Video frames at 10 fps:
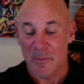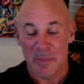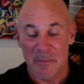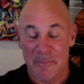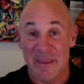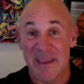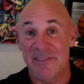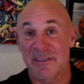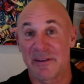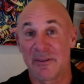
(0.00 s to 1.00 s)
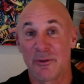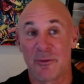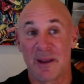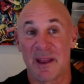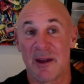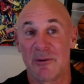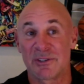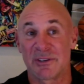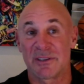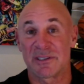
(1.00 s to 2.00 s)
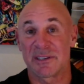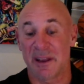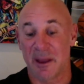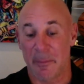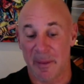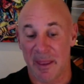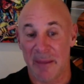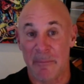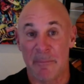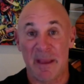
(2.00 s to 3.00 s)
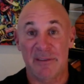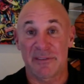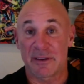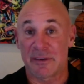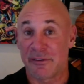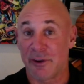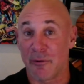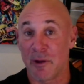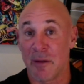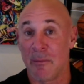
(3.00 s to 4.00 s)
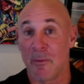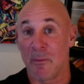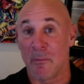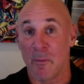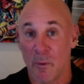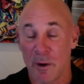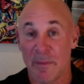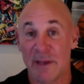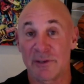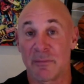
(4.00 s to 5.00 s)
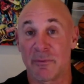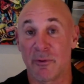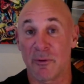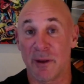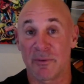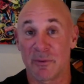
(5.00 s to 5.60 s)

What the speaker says: The easiest thing to do right now is to set up a basic CRM automation program.